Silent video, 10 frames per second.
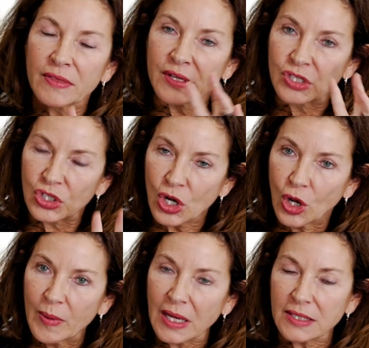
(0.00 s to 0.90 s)
the
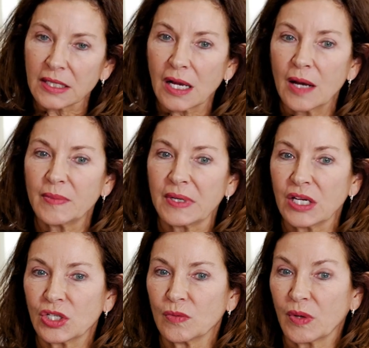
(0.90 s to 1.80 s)
genomics in
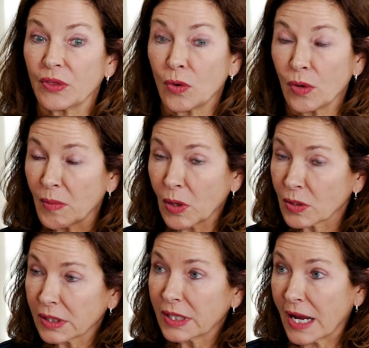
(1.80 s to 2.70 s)
combination with the
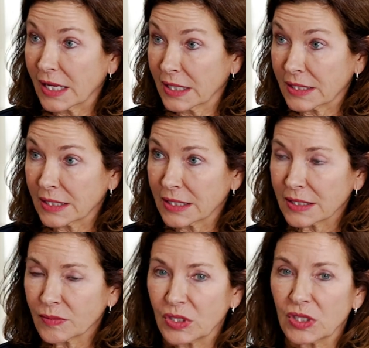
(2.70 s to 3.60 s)
hormonal
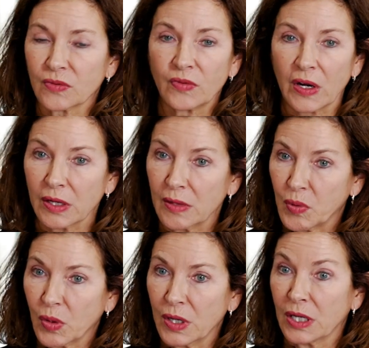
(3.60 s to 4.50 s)
analysis, which is very
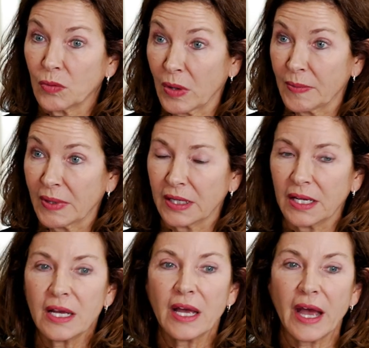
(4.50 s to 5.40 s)
important in
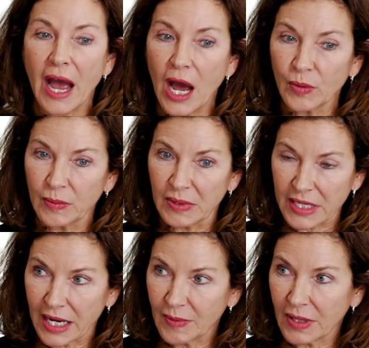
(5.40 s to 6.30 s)
women, how we
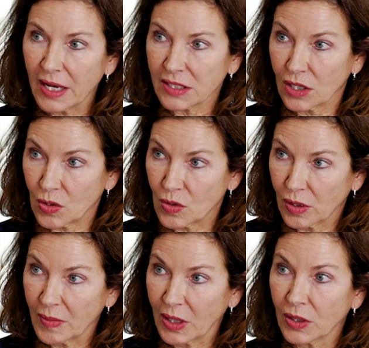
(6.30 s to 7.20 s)
metabolize our
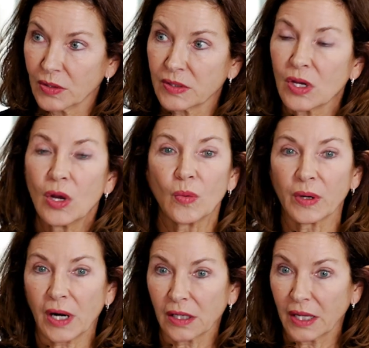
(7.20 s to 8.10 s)
hormones,
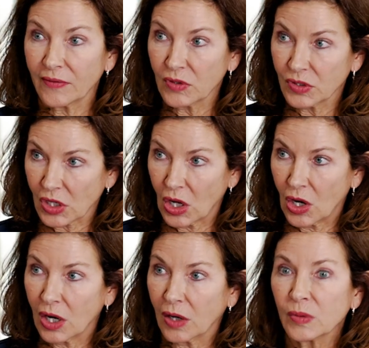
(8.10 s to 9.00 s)
what our levels
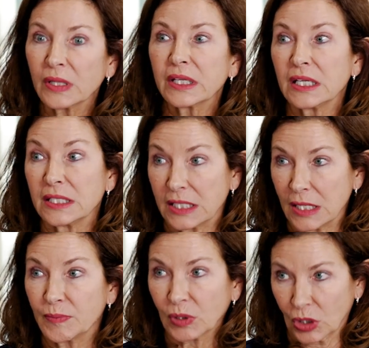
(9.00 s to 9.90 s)
are, really a
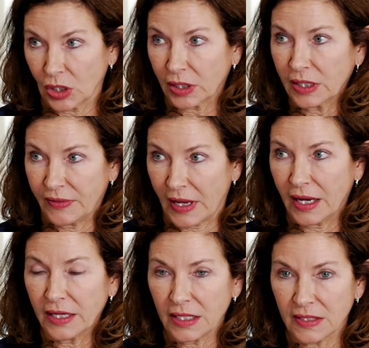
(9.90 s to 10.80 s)
deep look at
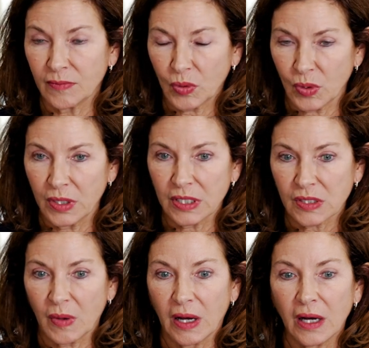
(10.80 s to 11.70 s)
that is important
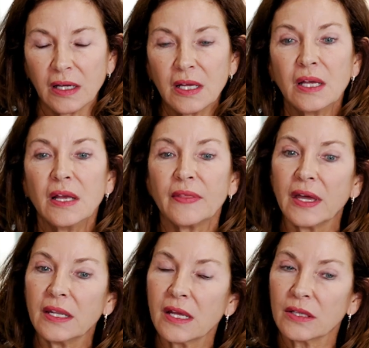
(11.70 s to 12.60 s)
as well.
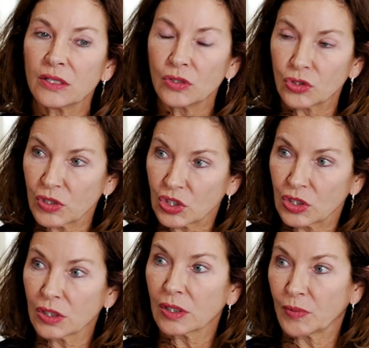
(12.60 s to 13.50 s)
Then the
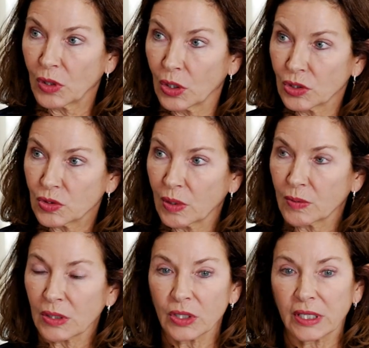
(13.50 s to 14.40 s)
nutritional approach,
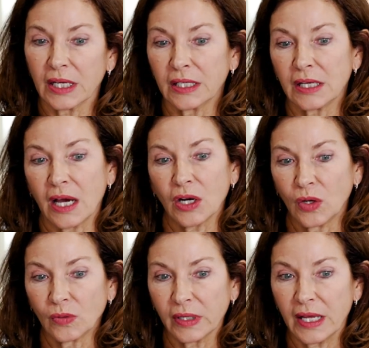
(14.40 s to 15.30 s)
where we're looking not
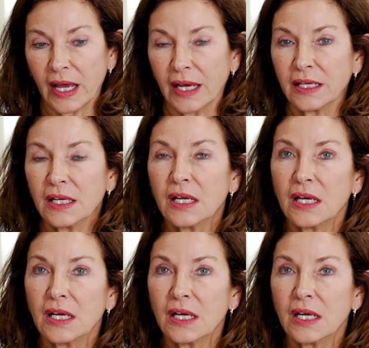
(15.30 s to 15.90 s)
only at